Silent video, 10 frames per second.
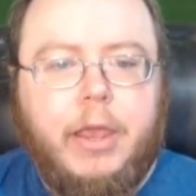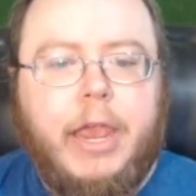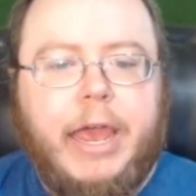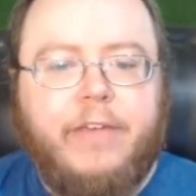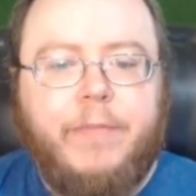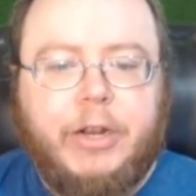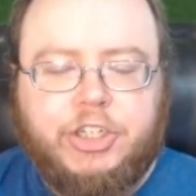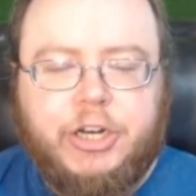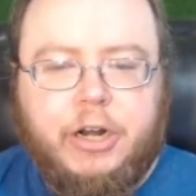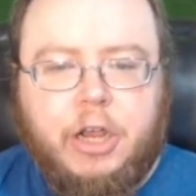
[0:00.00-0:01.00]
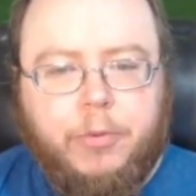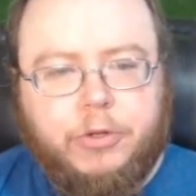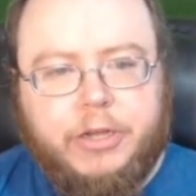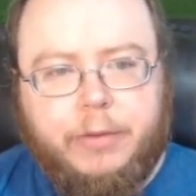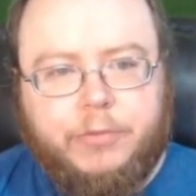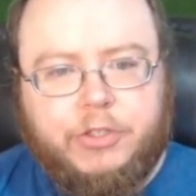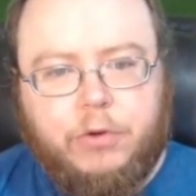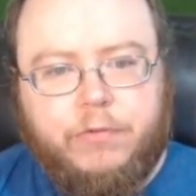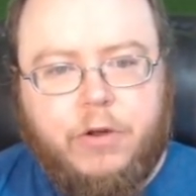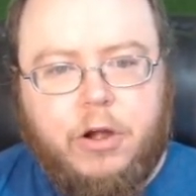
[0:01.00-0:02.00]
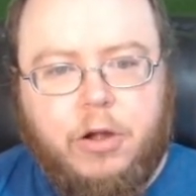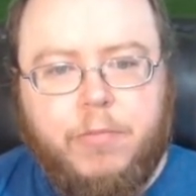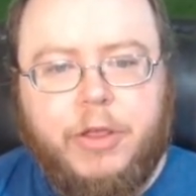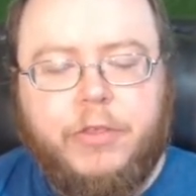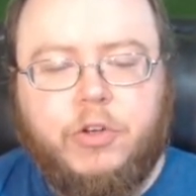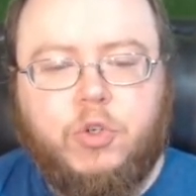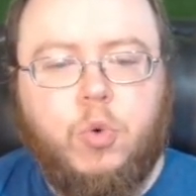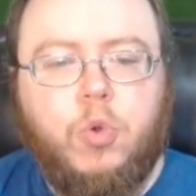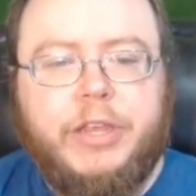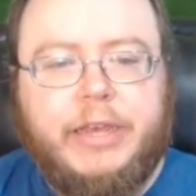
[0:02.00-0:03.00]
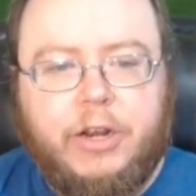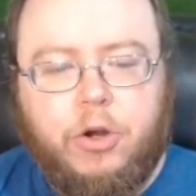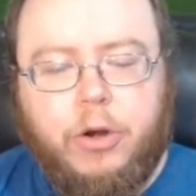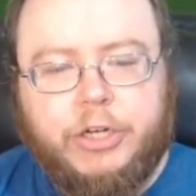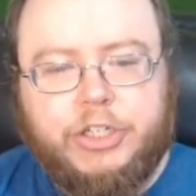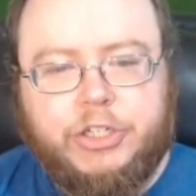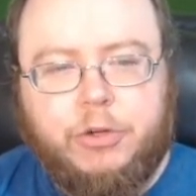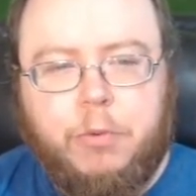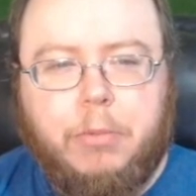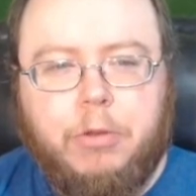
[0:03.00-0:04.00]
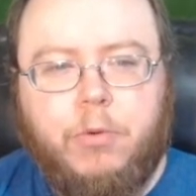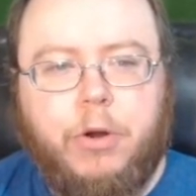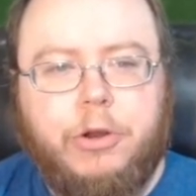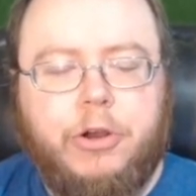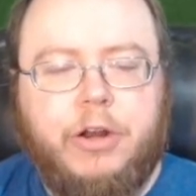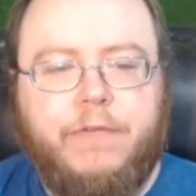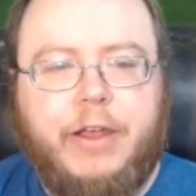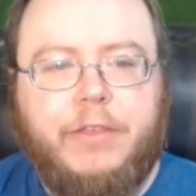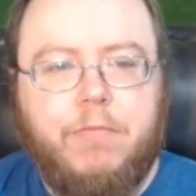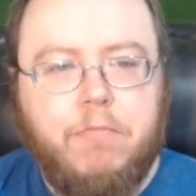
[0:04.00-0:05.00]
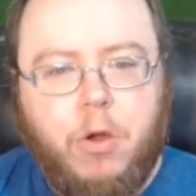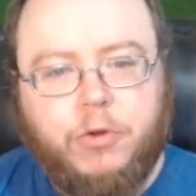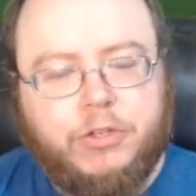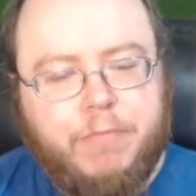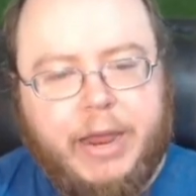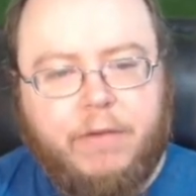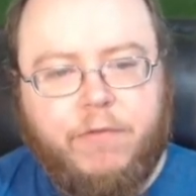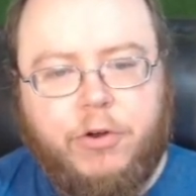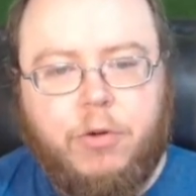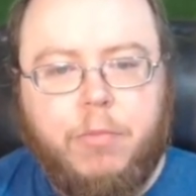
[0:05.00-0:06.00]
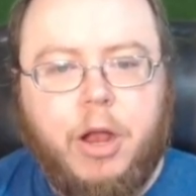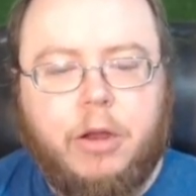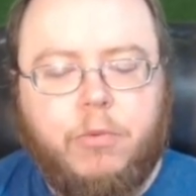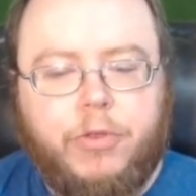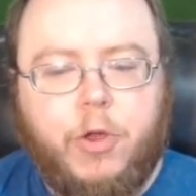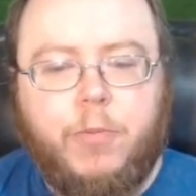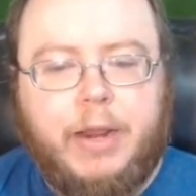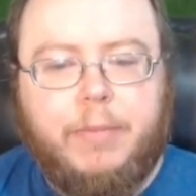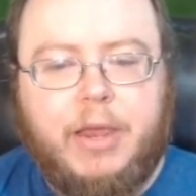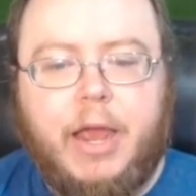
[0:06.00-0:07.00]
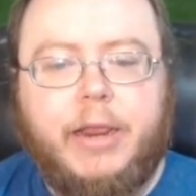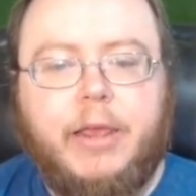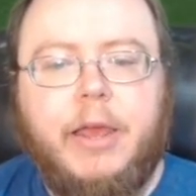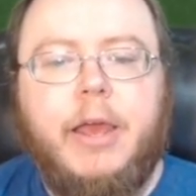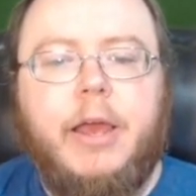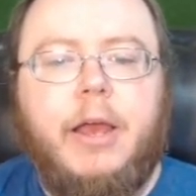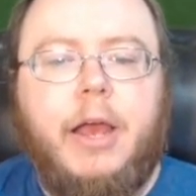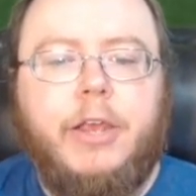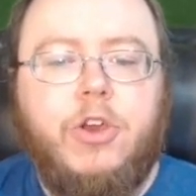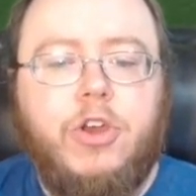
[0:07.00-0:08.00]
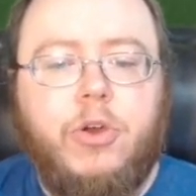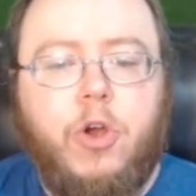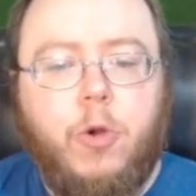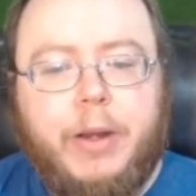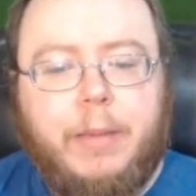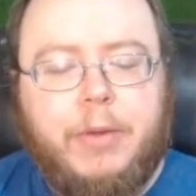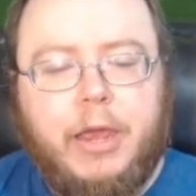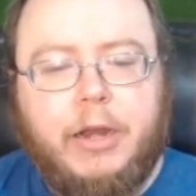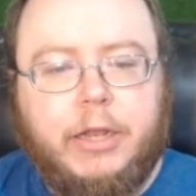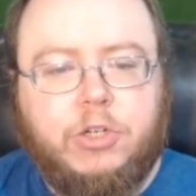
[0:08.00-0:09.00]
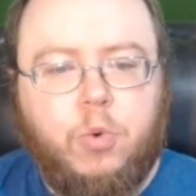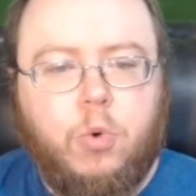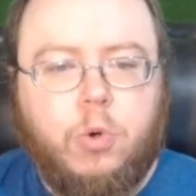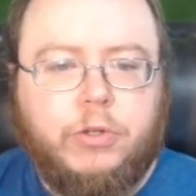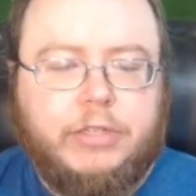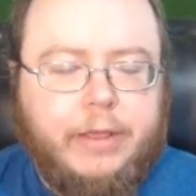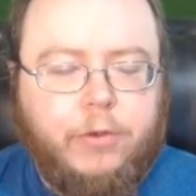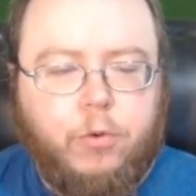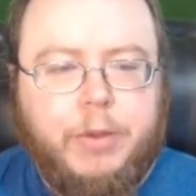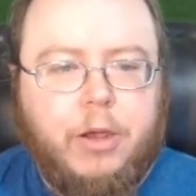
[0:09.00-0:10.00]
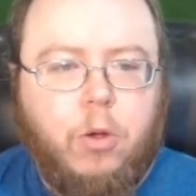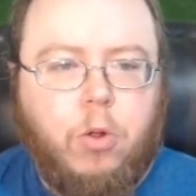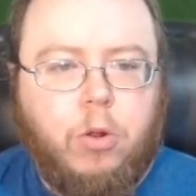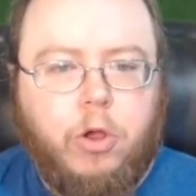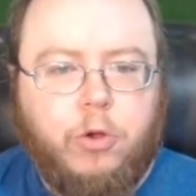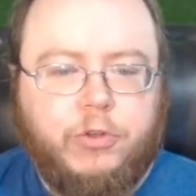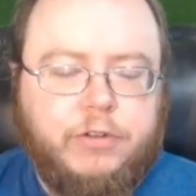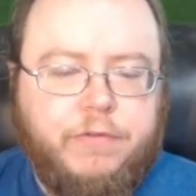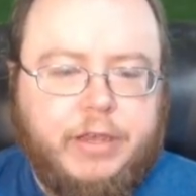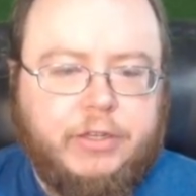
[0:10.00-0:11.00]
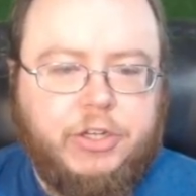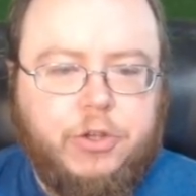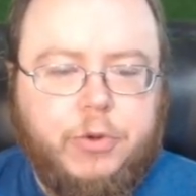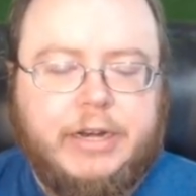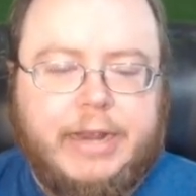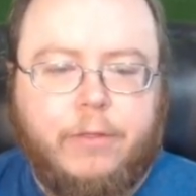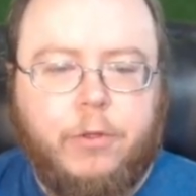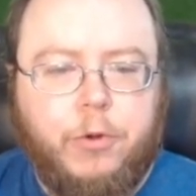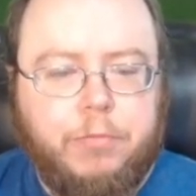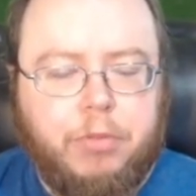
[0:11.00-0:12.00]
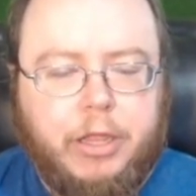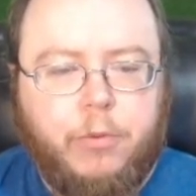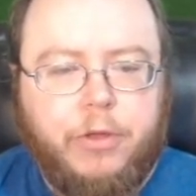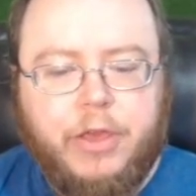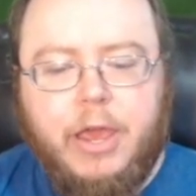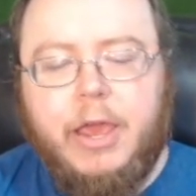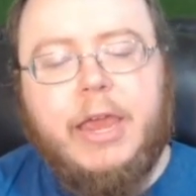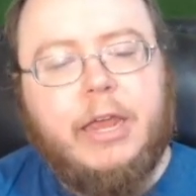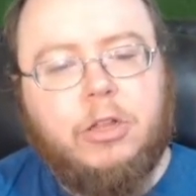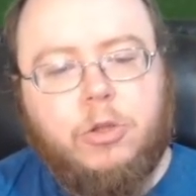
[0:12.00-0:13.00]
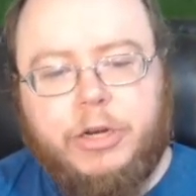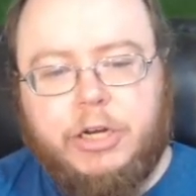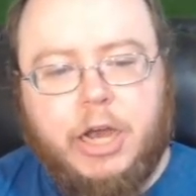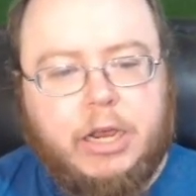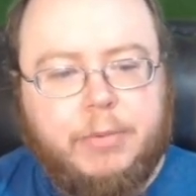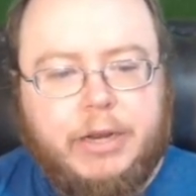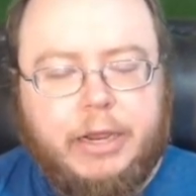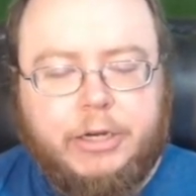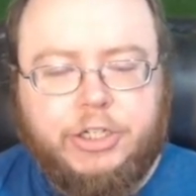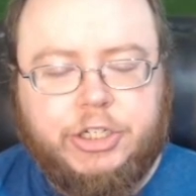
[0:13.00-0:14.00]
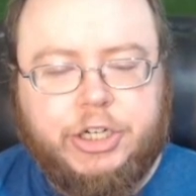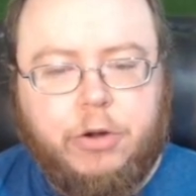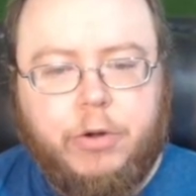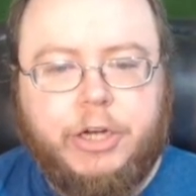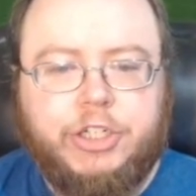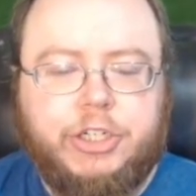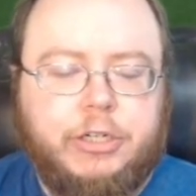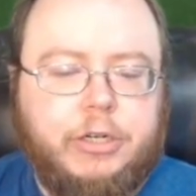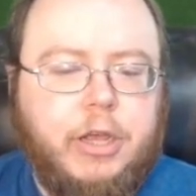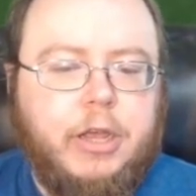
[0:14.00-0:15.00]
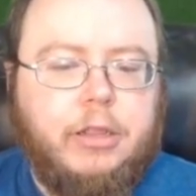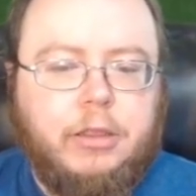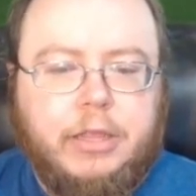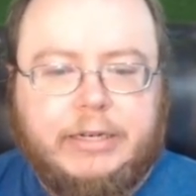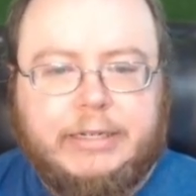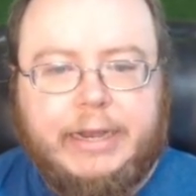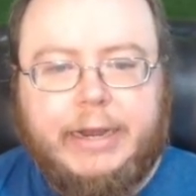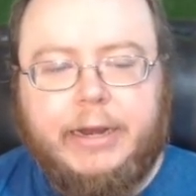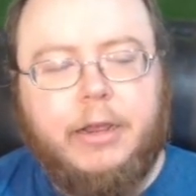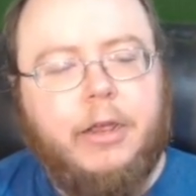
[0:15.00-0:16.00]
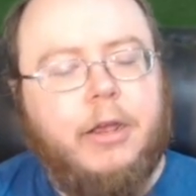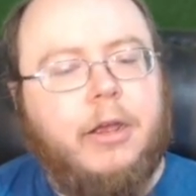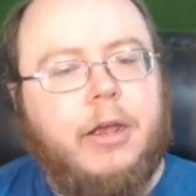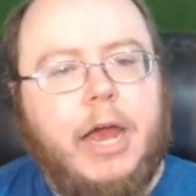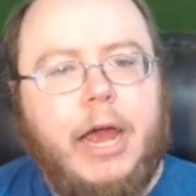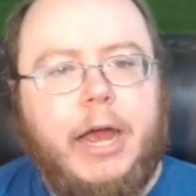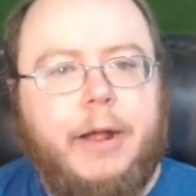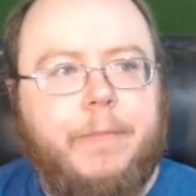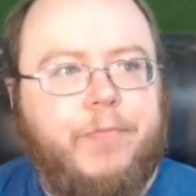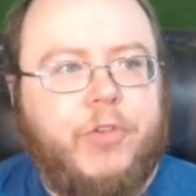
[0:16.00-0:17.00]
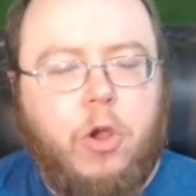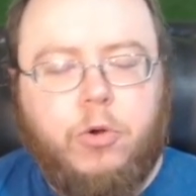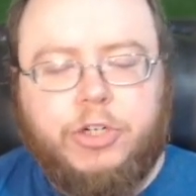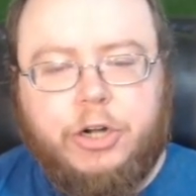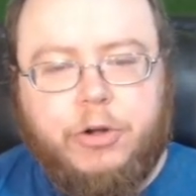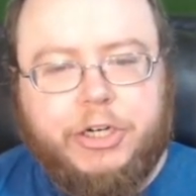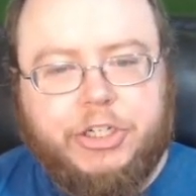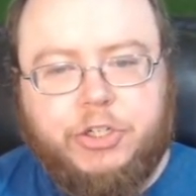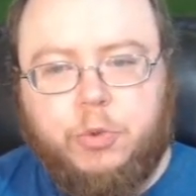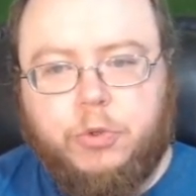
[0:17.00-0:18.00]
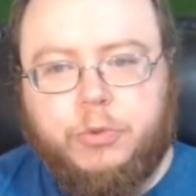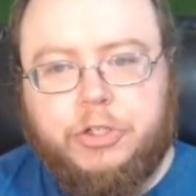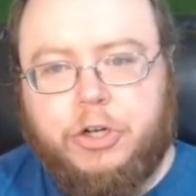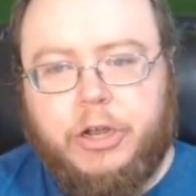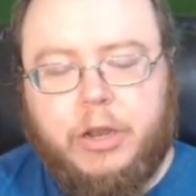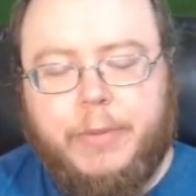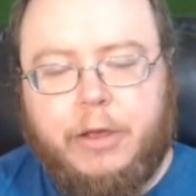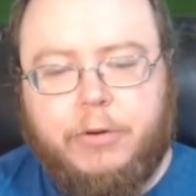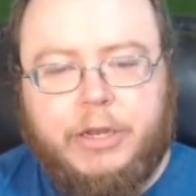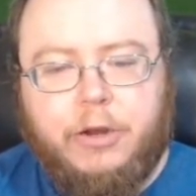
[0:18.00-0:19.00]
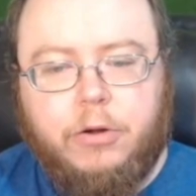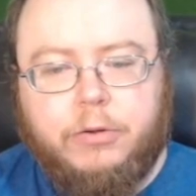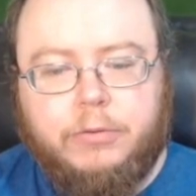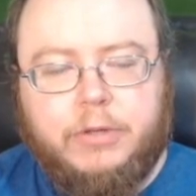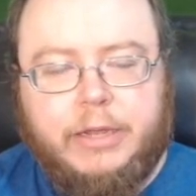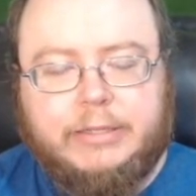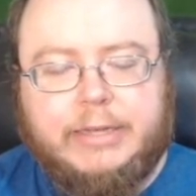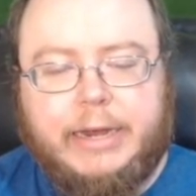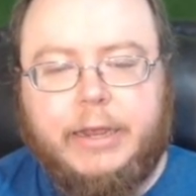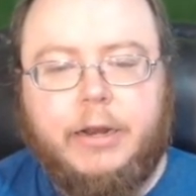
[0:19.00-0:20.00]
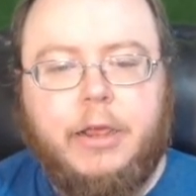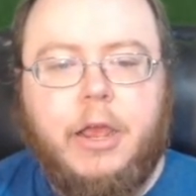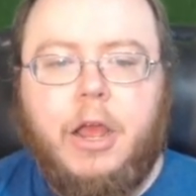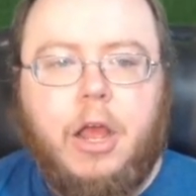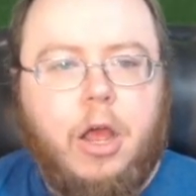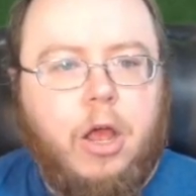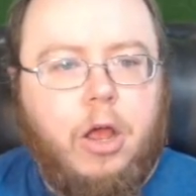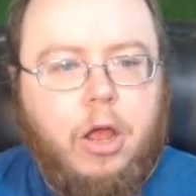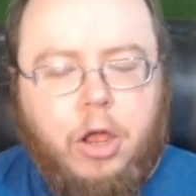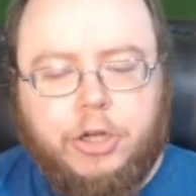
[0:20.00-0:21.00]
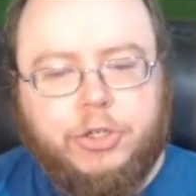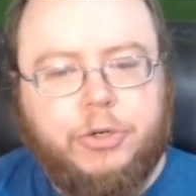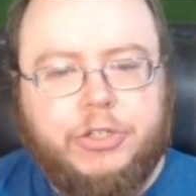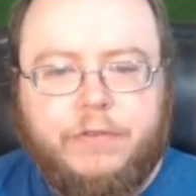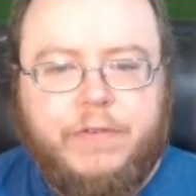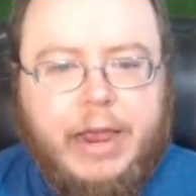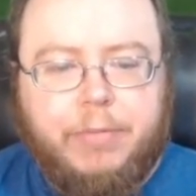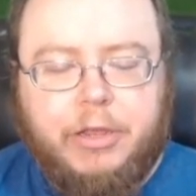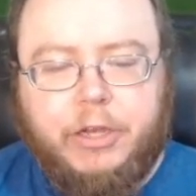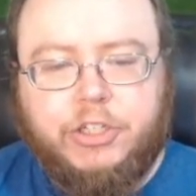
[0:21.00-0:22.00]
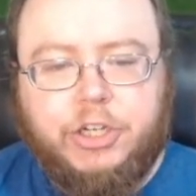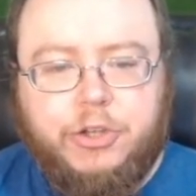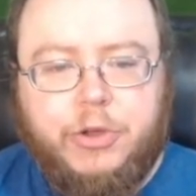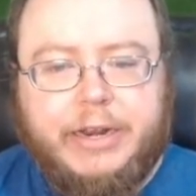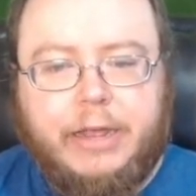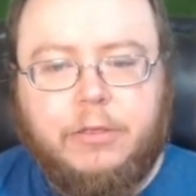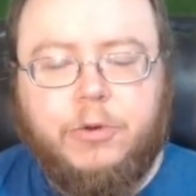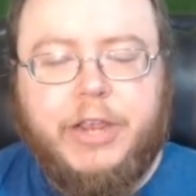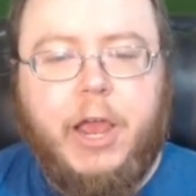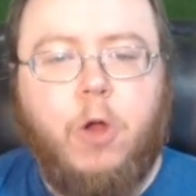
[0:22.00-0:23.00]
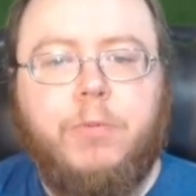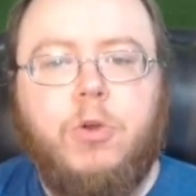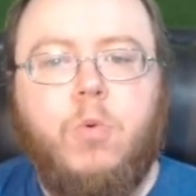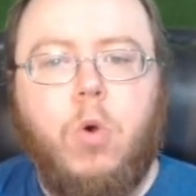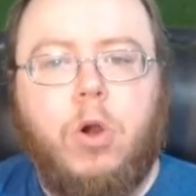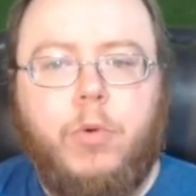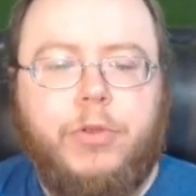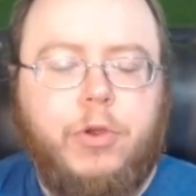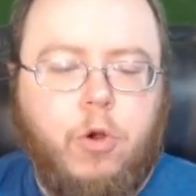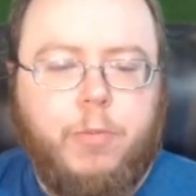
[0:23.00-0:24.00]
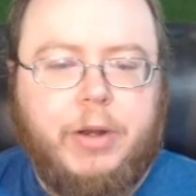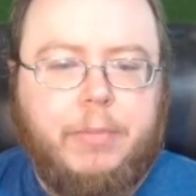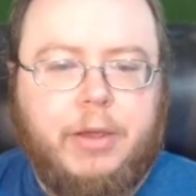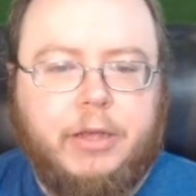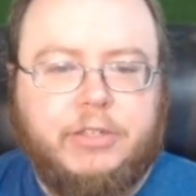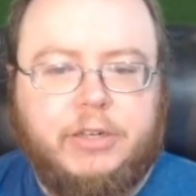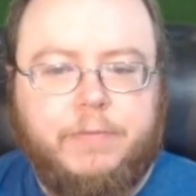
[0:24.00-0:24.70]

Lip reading: And I've mentioned it a couple times so far, but the tooling integrations are probably where you're going to find the most bang for your buck with OpenAPI. You can go to openapi.tools and there will be a whole host of things that you can download and play with, including documentation generation, linting, code generation tools, which I'll talk about here in a second. Hundreds of applications that you can download to help you work with your OpenAPI